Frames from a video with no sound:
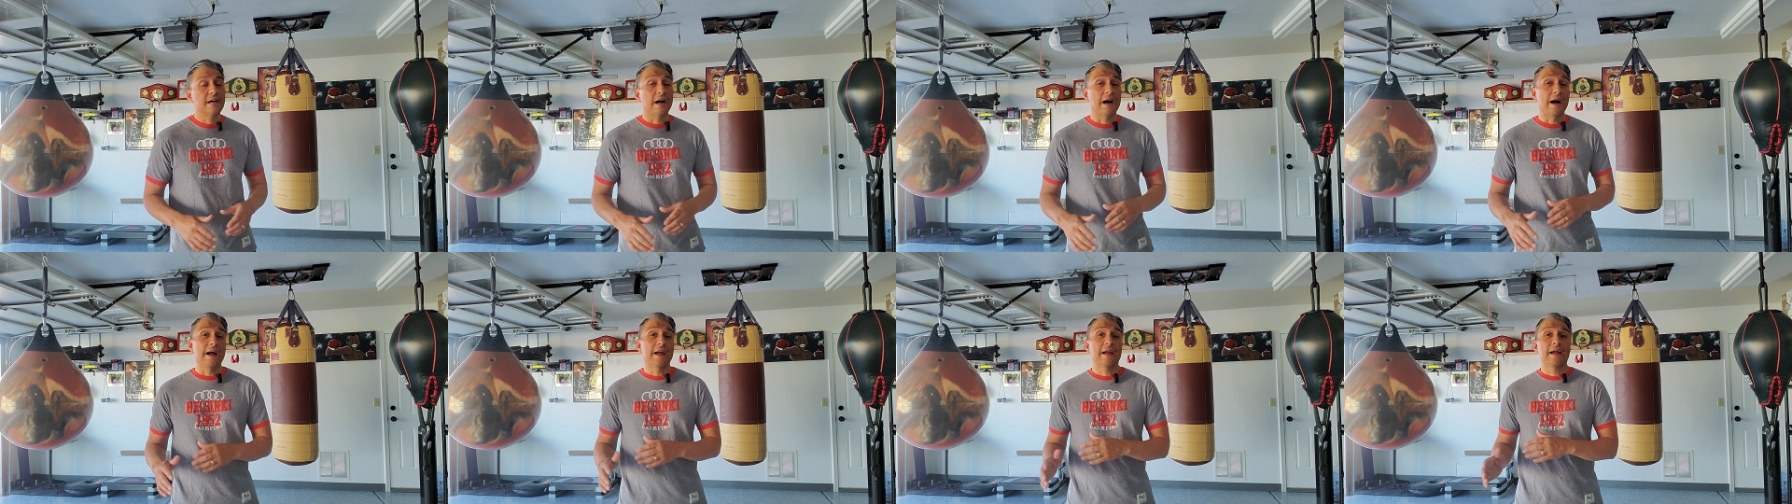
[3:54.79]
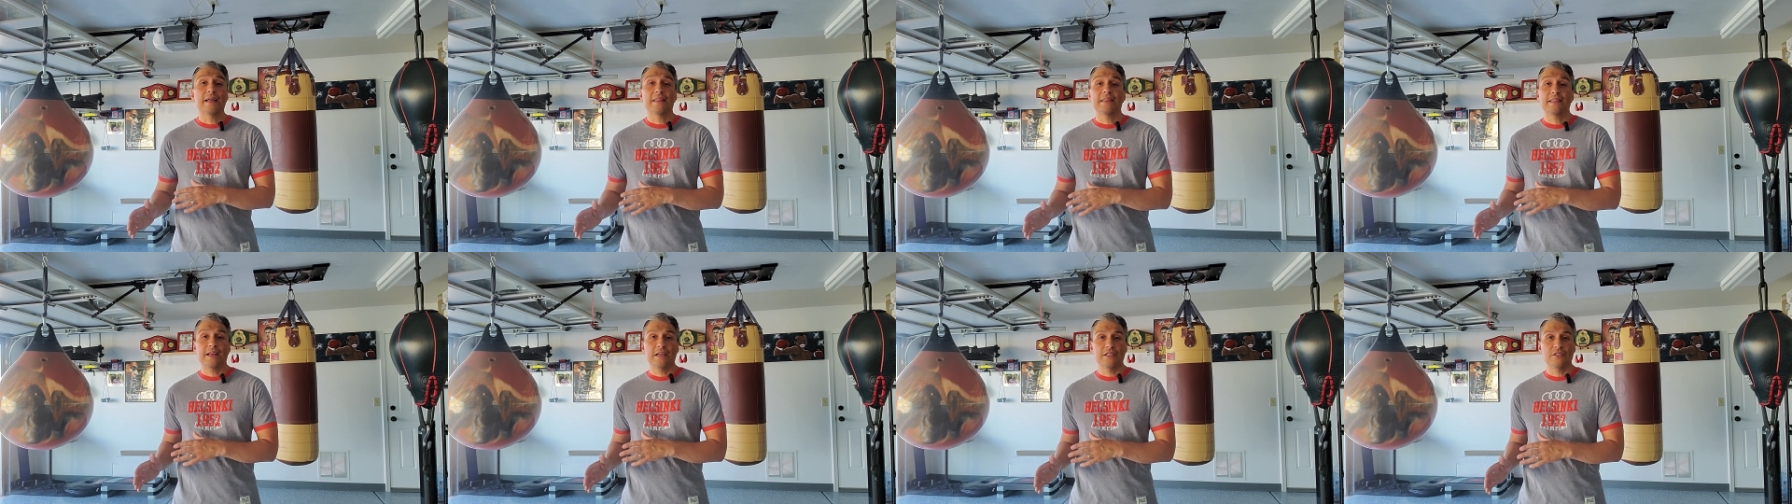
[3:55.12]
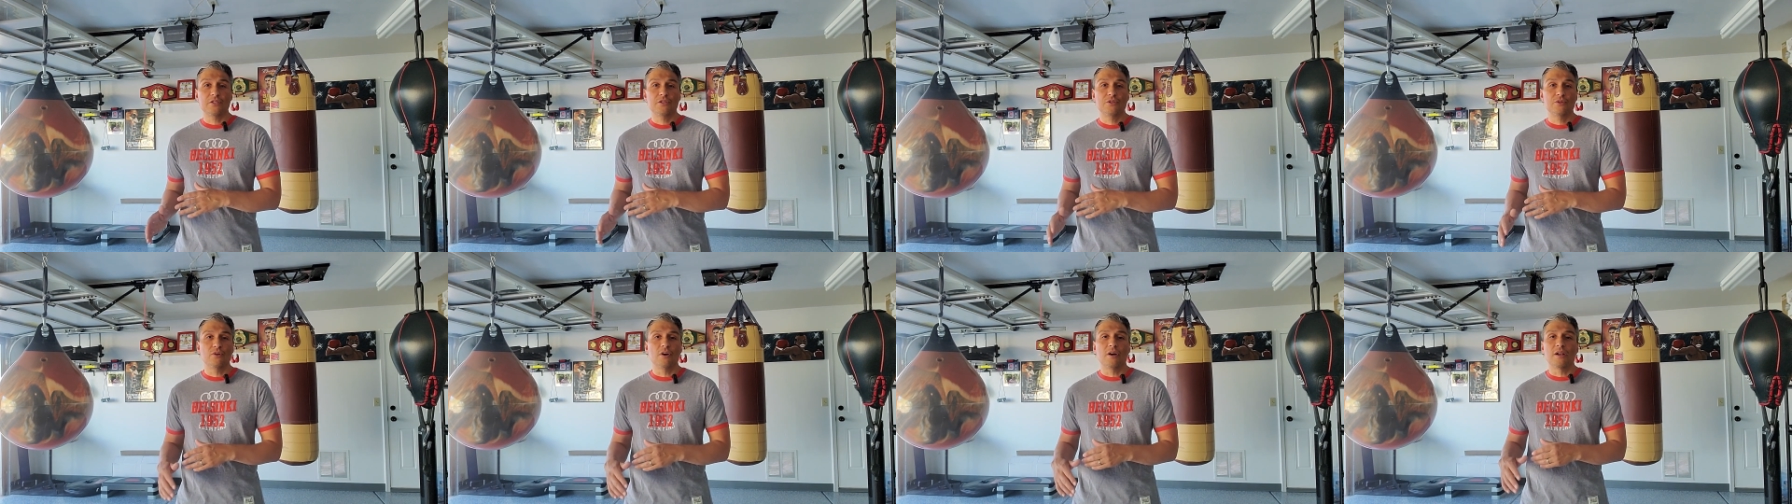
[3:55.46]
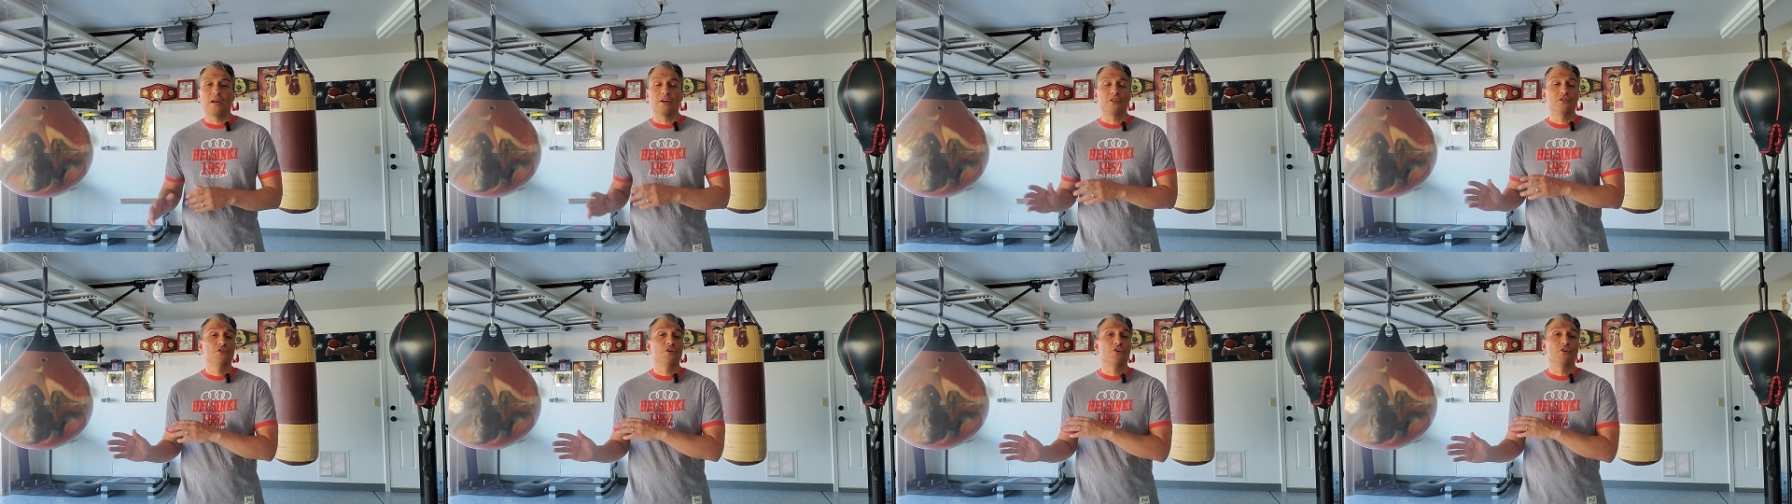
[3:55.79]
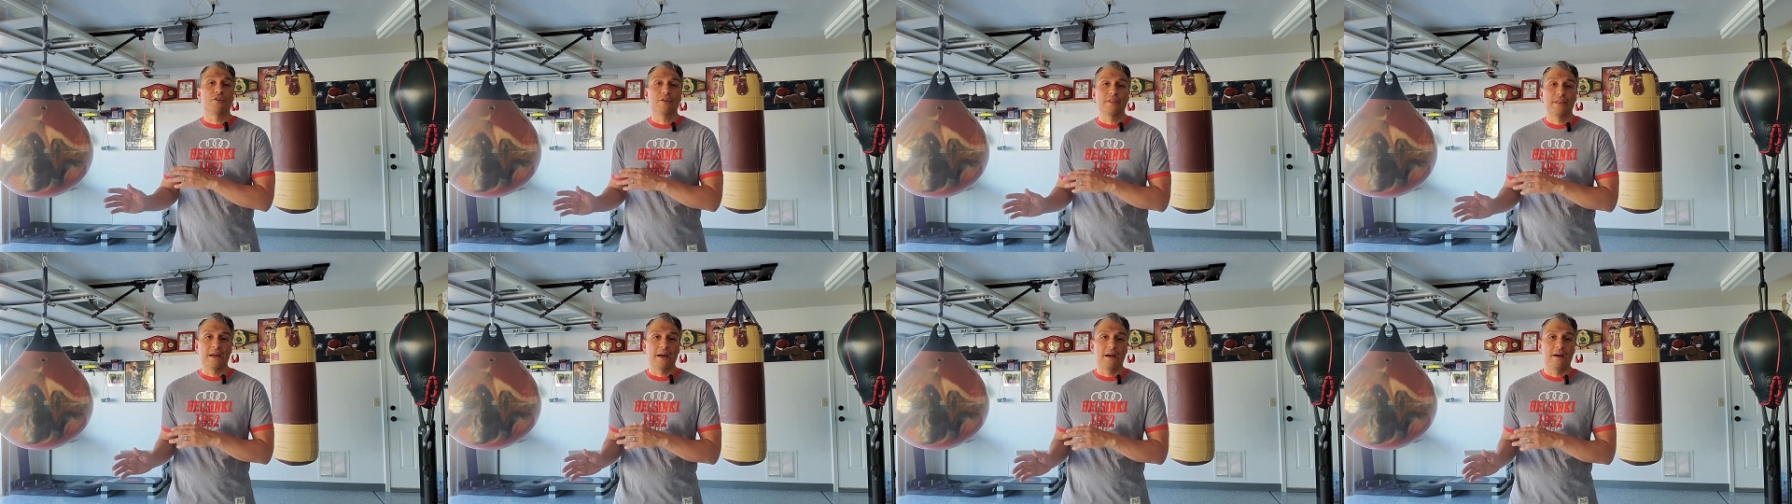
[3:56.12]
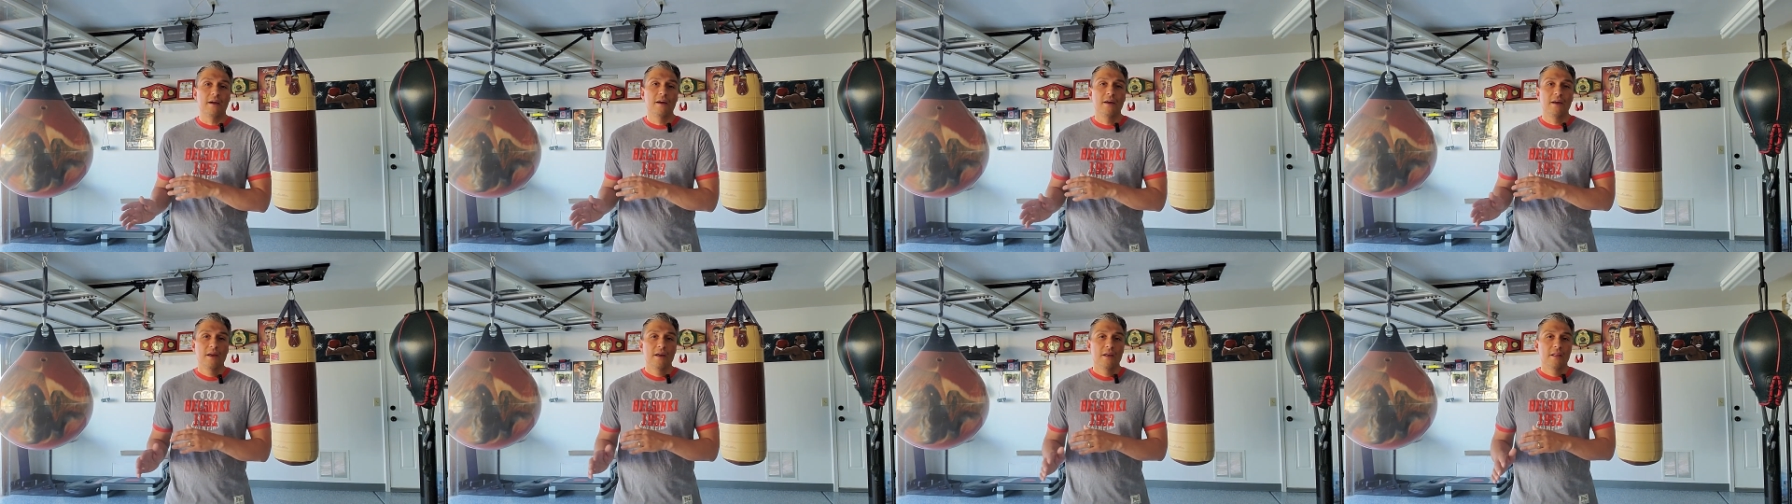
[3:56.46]
I got that too, and I'll show you
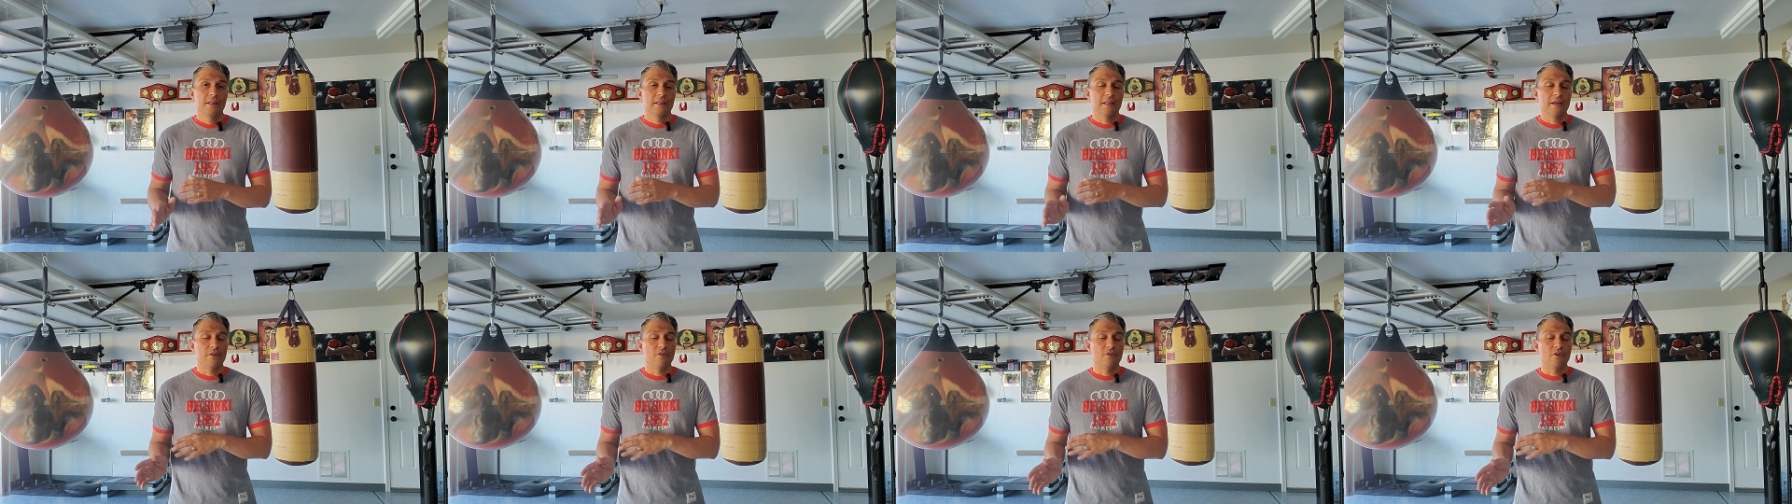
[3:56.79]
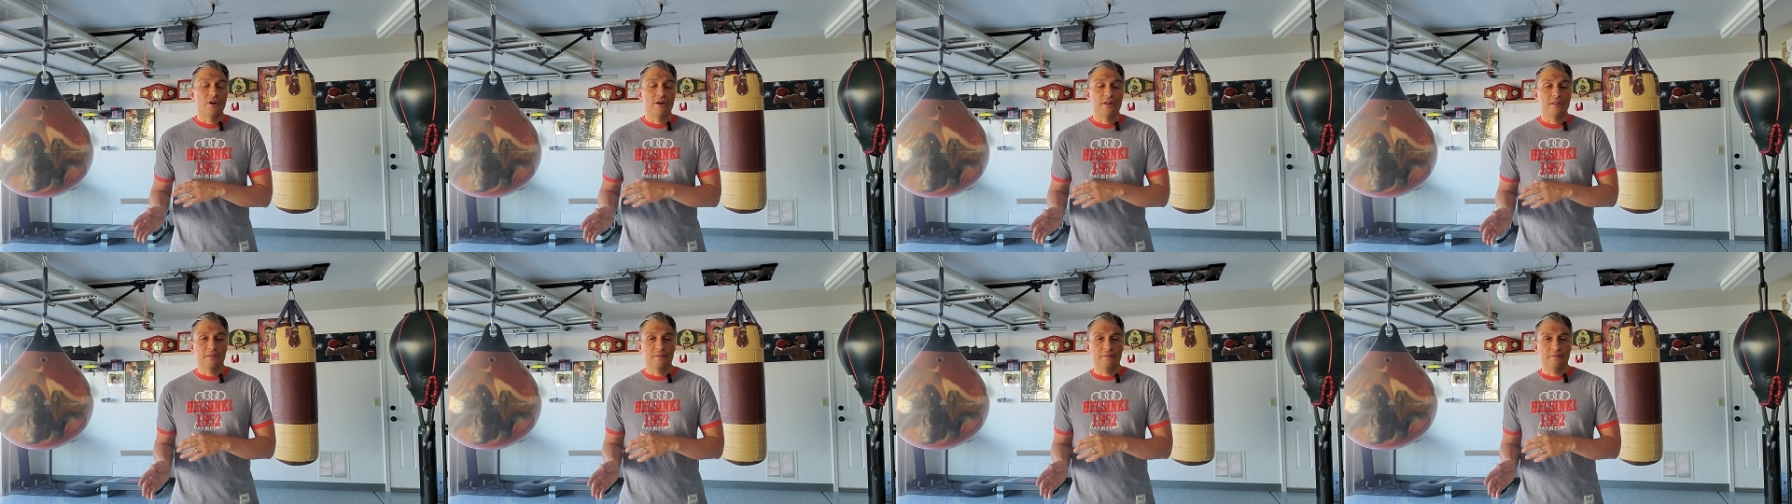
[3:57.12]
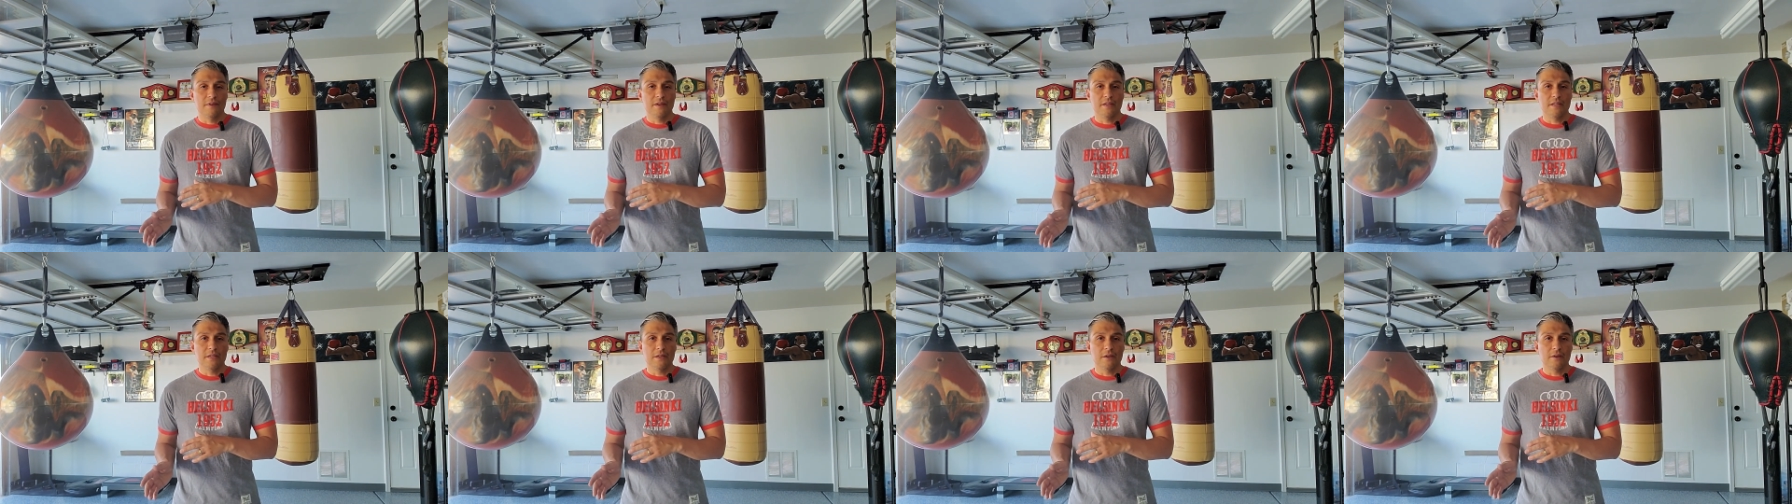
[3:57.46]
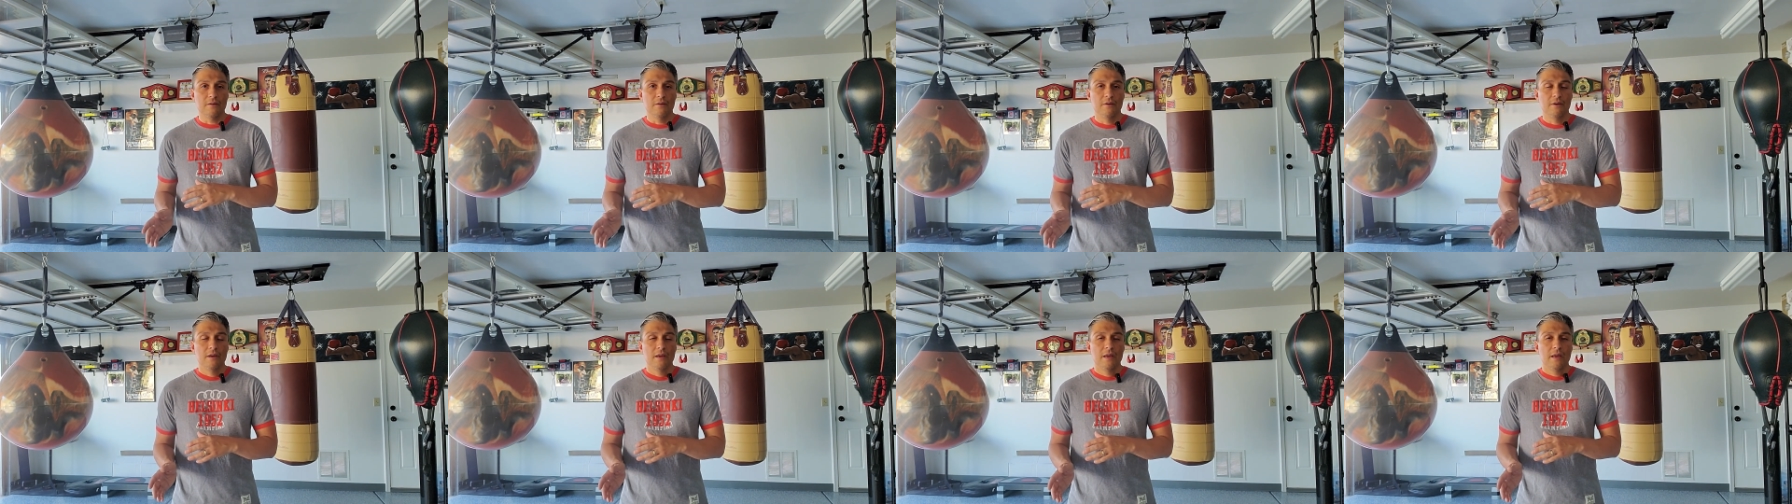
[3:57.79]
that later on in the video.